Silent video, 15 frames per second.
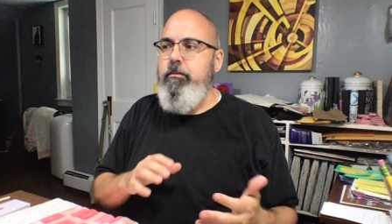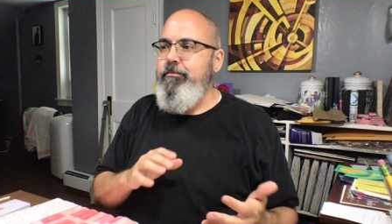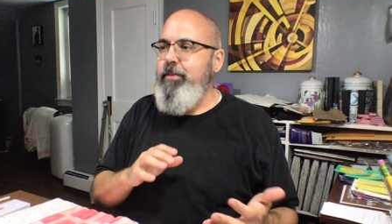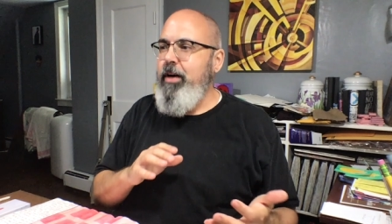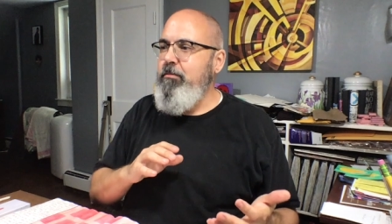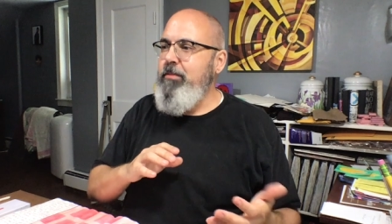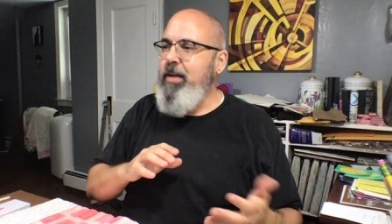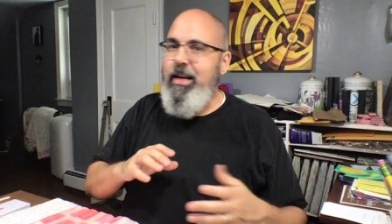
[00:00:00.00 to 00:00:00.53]

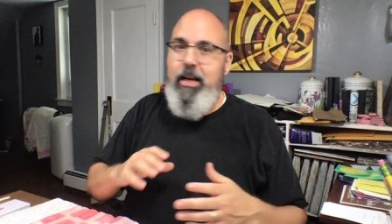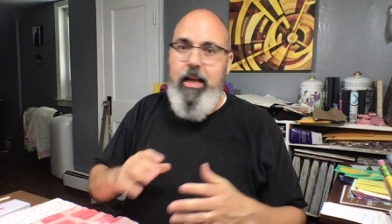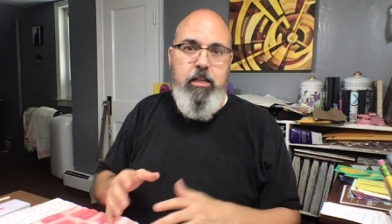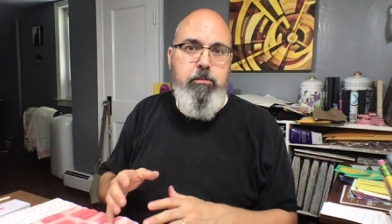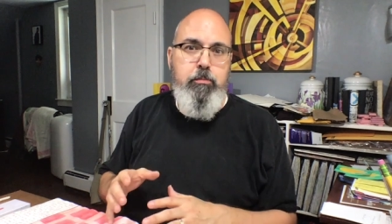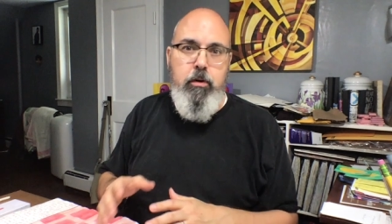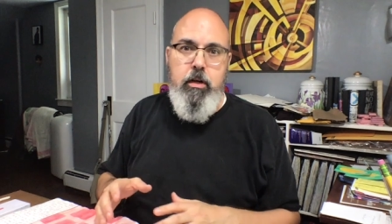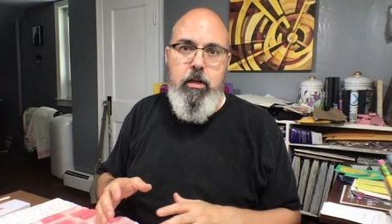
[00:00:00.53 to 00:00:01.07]
I'm not an
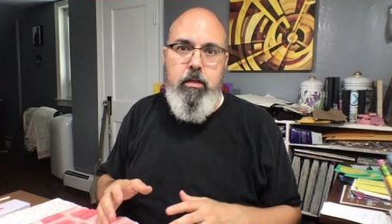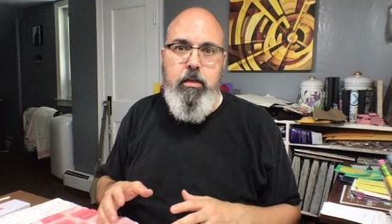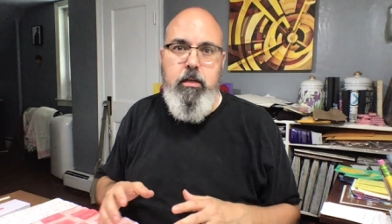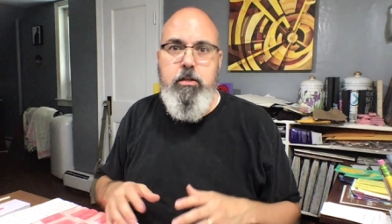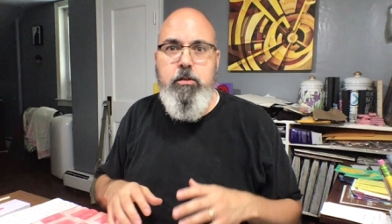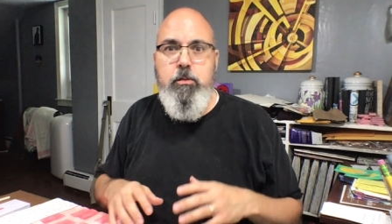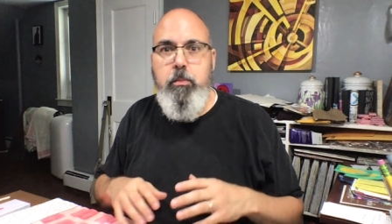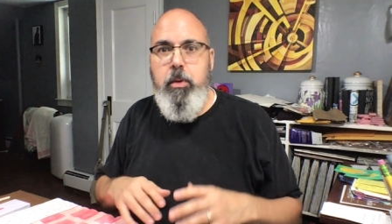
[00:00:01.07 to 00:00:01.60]
expert at
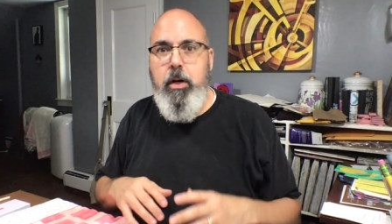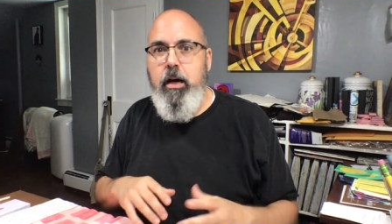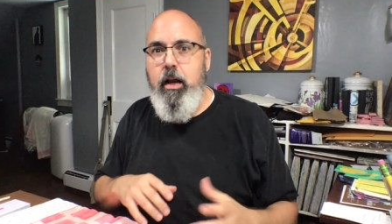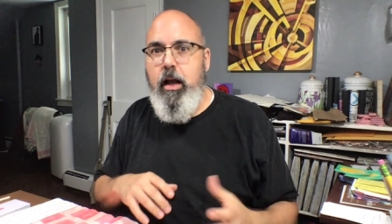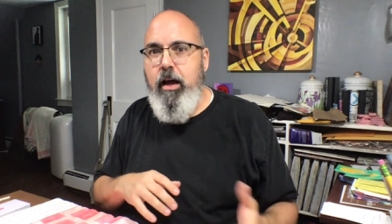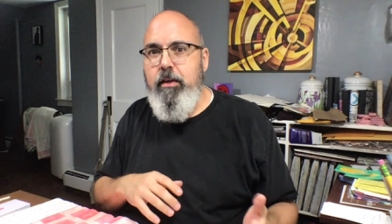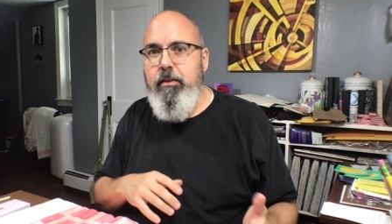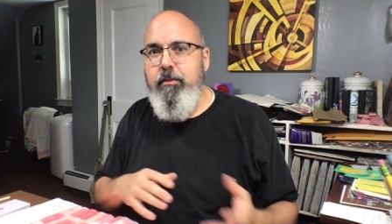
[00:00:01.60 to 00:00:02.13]
this, but
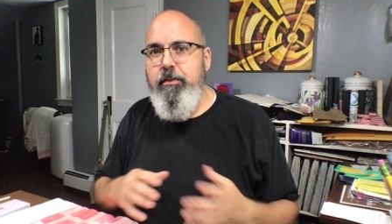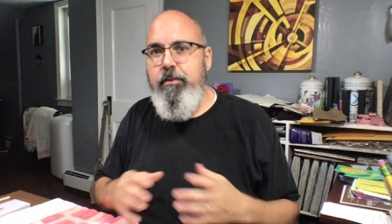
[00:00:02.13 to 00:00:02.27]
I